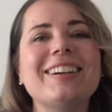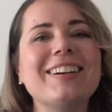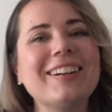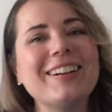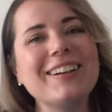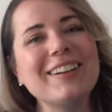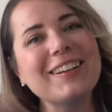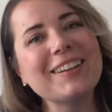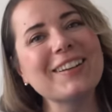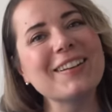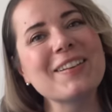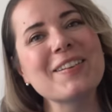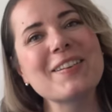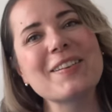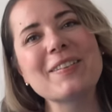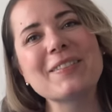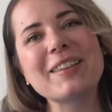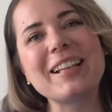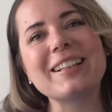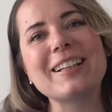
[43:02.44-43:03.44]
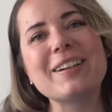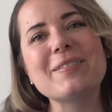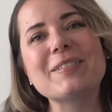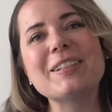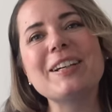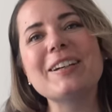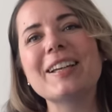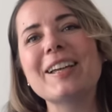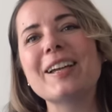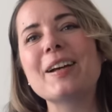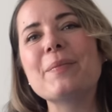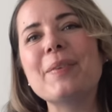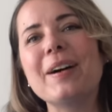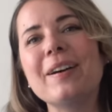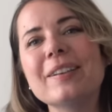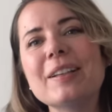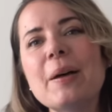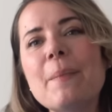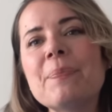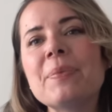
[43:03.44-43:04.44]
that I'm talking
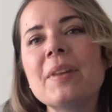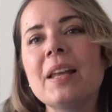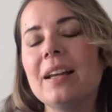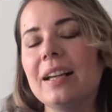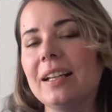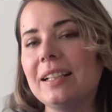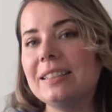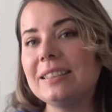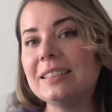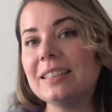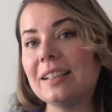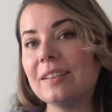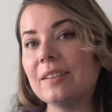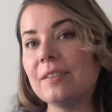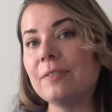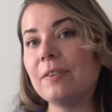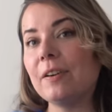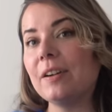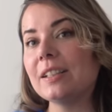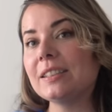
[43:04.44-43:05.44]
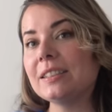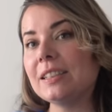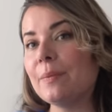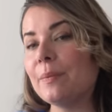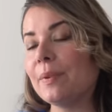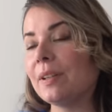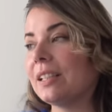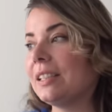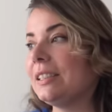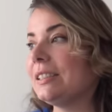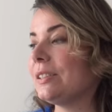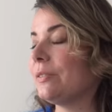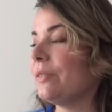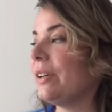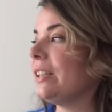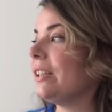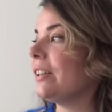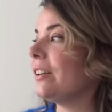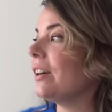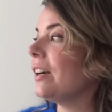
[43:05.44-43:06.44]
about is that, for example, this
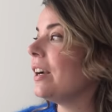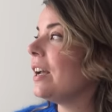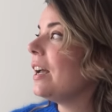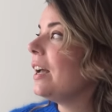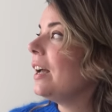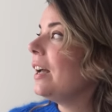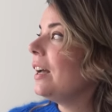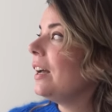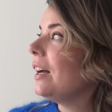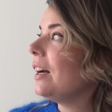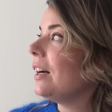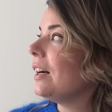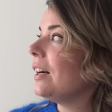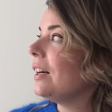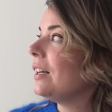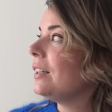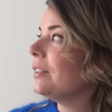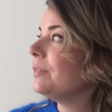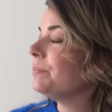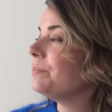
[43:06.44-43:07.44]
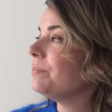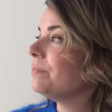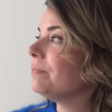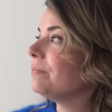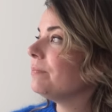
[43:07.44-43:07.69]
sweater, I